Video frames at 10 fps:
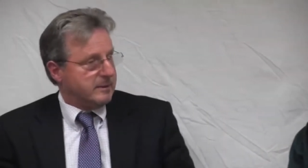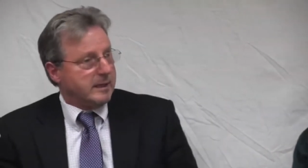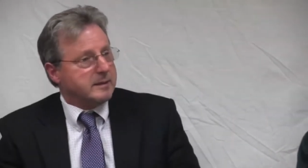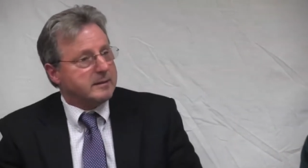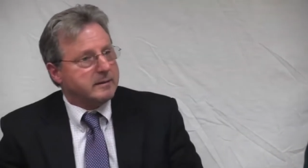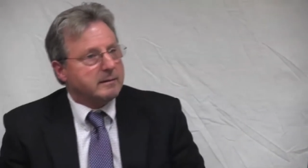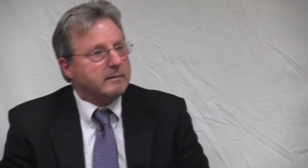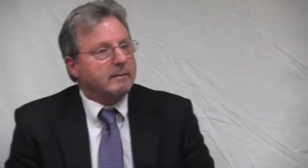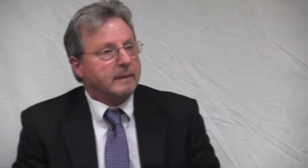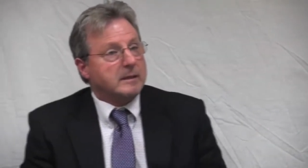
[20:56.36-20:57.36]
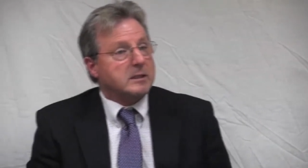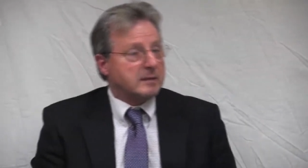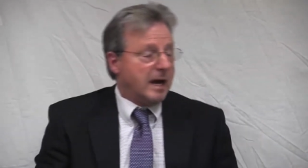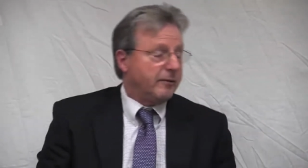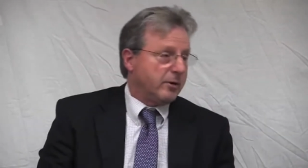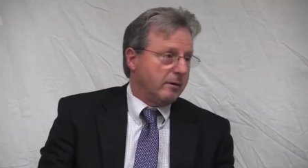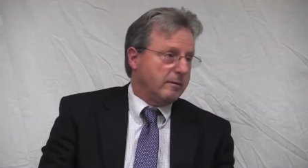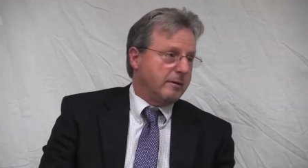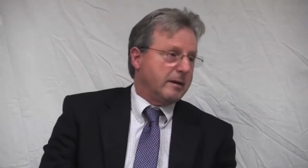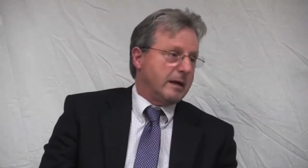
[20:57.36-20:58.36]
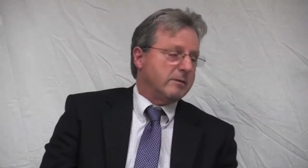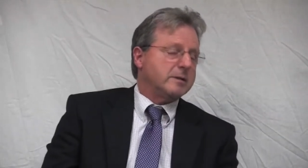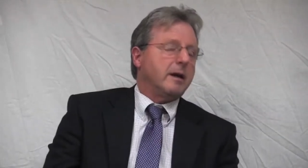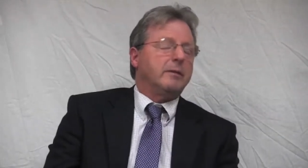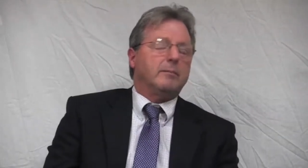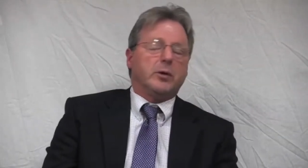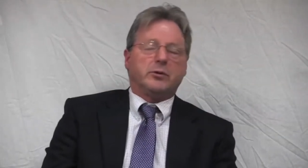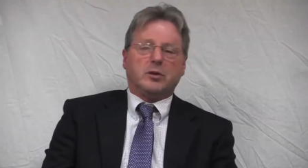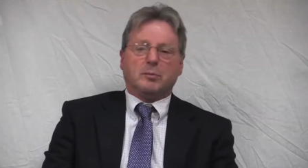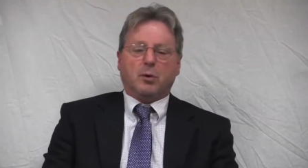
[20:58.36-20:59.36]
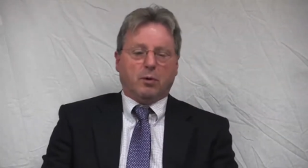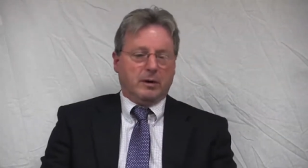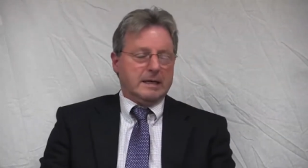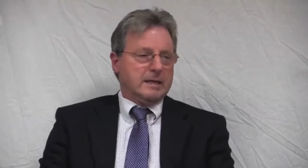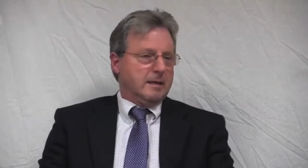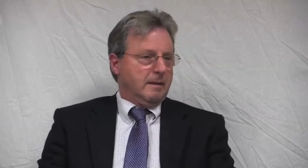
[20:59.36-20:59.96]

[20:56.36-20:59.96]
since this is after that I was on the BOCES board,